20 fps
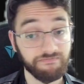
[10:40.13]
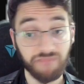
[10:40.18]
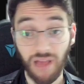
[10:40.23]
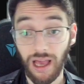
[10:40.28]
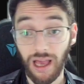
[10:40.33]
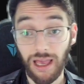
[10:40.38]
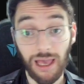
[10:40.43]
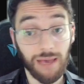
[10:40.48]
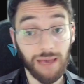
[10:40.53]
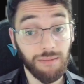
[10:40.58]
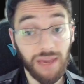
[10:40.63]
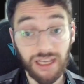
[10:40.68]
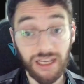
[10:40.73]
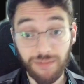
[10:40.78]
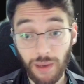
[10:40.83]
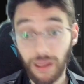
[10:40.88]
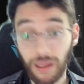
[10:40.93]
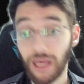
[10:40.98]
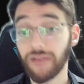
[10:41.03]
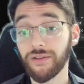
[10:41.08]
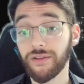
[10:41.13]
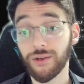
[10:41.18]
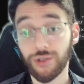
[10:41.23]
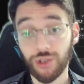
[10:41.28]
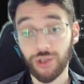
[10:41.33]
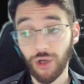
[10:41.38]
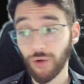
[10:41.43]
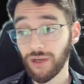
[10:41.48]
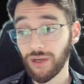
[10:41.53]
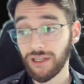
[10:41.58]
it makes my life
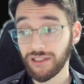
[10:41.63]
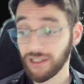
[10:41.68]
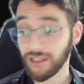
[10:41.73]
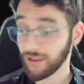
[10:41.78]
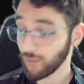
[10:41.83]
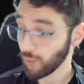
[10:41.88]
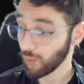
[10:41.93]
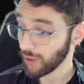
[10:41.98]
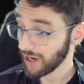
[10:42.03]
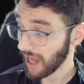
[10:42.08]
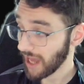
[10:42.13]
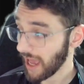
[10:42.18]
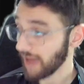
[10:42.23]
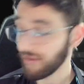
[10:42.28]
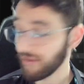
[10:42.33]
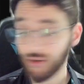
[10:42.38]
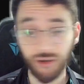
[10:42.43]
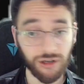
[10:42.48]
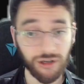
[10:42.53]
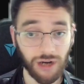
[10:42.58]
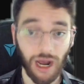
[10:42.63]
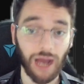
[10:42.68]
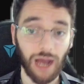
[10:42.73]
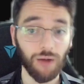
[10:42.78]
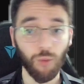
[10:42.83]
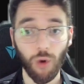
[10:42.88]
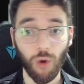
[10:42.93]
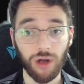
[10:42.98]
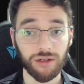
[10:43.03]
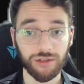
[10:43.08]
so easy. Whenever I
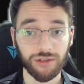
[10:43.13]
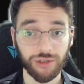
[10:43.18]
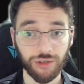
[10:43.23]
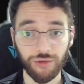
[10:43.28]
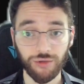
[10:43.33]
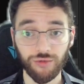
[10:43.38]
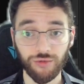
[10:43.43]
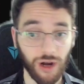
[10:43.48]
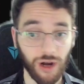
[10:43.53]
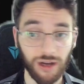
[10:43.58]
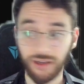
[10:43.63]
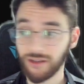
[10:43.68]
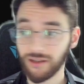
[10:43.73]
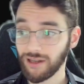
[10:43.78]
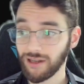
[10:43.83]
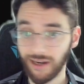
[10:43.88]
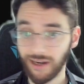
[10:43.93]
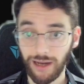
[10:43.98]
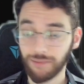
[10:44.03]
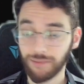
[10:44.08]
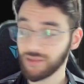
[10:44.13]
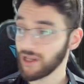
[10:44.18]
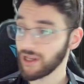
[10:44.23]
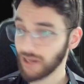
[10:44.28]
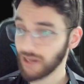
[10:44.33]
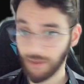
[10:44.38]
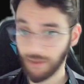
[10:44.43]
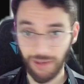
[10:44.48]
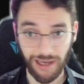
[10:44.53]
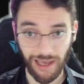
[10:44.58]
want to run an update,
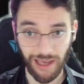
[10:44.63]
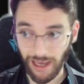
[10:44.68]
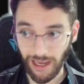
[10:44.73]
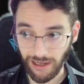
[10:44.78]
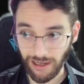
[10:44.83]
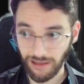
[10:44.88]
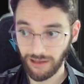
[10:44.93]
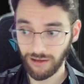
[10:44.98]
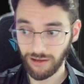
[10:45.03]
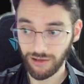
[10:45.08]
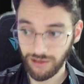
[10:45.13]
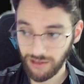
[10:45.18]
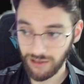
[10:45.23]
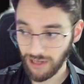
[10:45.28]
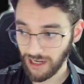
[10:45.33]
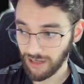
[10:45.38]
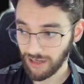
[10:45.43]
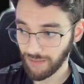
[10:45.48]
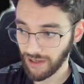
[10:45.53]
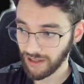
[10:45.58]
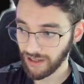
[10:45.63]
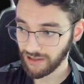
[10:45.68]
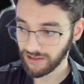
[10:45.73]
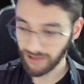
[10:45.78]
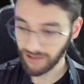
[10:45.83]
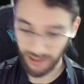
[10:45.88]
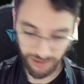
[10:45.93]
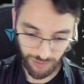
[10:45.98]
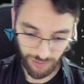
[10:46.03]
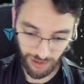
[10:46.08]
I make anything through the database,
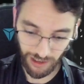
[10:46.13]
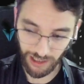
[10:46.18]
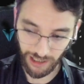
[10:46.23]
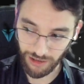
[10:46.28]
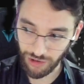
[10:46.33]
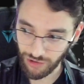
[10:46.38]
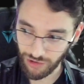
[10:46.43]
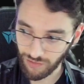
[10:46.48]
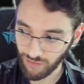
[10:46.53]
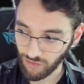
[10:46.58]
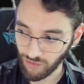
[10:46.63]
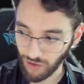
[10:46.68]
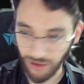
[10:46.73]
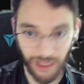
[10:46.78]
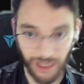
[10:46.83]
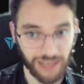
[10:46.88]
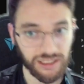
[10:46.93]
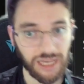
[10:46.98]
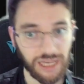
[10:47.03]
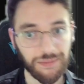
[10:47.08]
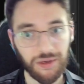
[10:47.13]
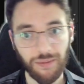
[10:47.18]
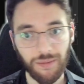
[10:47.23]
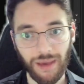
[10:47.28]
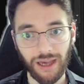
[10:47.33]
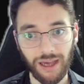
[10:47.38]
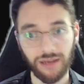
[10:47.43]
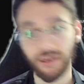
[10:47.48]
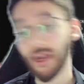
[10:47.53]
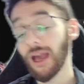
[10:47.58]
guess what? I just run that same
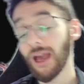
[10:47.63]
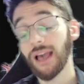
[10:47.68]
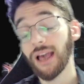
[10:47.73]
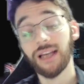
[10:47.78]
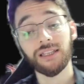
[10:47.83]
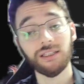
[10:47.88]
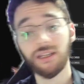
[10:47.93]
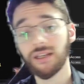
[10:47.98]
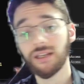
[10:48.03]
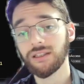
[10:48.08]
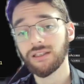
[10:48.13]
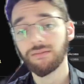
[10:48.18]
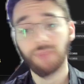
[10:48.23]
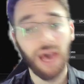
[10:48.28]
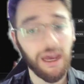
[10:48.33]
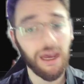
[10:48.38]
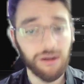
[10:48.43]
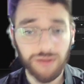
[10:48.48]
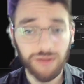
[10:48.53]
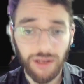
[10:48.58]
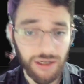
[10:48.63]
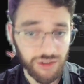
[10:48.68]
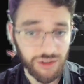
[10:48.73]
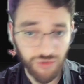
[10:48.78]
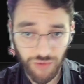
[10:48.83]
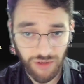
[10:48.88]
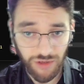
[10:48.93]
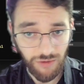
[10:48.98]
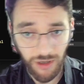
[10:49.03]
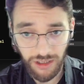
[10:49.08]
command. Because it doesn't matter that it's
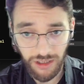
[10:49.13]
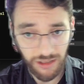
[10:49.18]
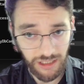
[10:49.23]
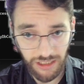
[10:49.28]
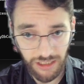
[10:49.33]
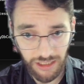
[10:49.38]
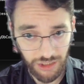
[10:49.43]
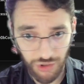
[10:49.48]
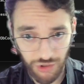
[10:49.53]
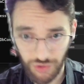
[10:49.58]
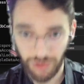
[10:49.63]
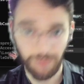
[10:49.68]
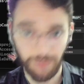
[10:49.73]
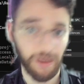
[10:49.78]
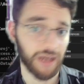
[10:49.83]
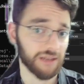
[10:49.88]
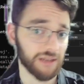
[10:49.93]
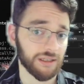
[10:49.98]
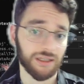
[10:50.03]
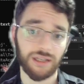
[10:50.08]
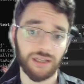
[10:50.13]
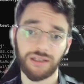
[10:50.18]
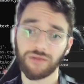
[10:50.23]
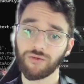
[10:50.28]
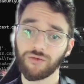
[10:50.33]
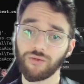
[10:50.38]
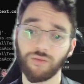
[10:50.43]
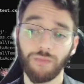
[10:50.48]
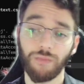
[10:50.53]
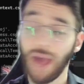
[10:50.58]
rerunning the initial commands. It
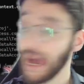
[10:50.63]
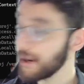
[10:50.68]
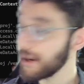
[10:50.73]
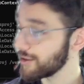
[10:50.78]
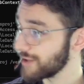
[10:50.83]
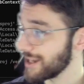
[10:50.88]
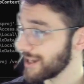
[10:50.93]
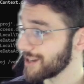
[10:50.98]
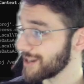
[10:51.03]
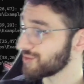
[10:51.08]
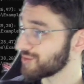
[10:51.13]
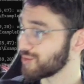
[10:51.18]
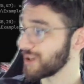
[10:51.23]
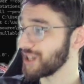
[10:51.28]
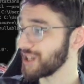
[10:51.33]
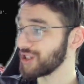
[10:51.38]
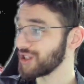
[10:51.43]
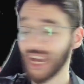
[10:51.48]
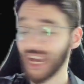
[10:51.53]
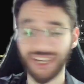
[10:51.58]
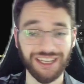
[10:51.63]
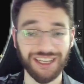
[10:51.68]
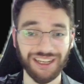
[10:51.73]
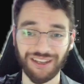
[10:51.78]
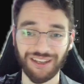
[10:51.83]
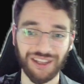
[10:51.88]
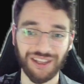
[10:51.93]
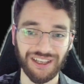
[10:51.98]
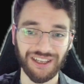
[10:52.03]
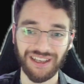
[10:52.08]
doesn't matter that it's
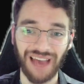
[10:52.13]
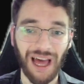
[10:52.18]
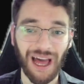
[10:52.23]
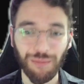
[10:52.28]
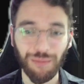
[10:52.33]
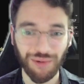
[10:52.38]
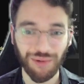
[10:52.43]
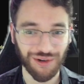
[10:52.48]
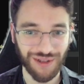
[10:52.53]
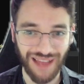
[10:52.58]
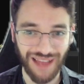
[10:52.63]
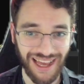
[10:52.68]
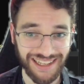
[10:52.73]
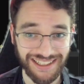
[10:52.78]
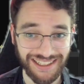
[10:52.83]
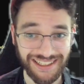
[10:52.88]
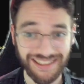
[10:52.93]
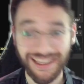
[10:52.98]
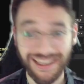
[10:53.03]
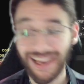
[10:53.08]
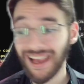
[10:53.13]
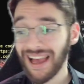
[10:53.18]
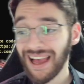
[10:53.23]
rechecking the helper classes.